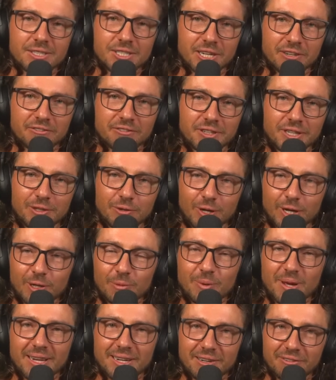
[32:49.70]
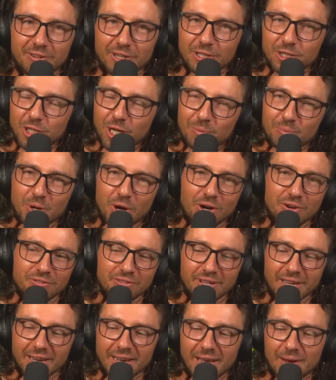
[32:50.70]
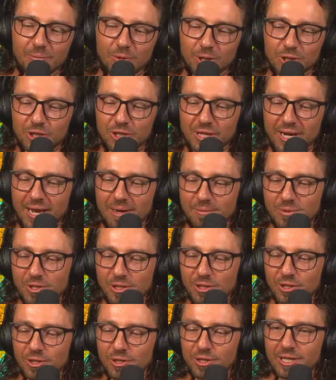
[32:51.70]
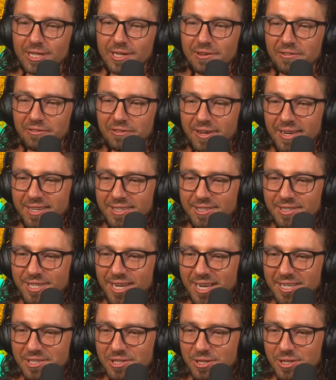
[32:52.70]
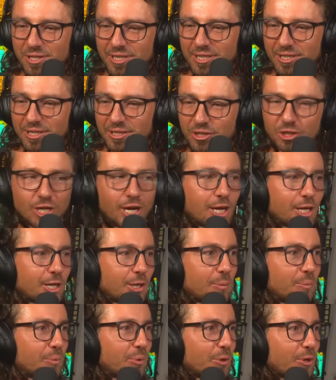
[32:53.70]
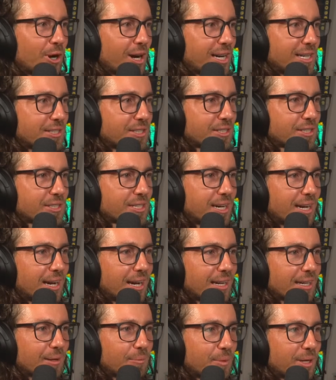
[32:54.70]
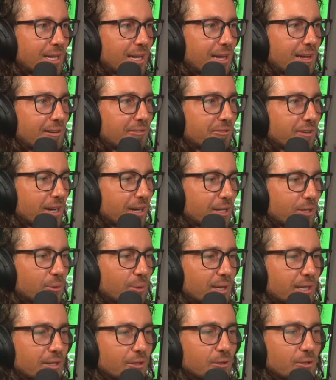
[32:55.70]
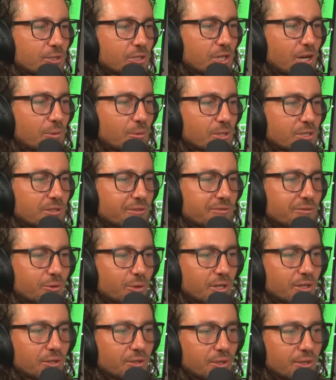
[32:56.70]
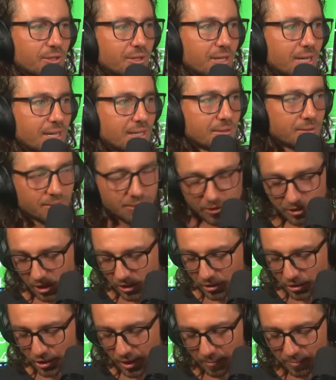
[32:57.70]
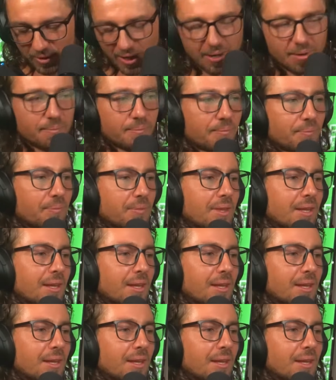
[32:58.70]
Definitely recommend everyone jump over there and watch it. Absolutely fantastic. Check price. Let me have a quick look. So it was at 43,000. So it's jumped up.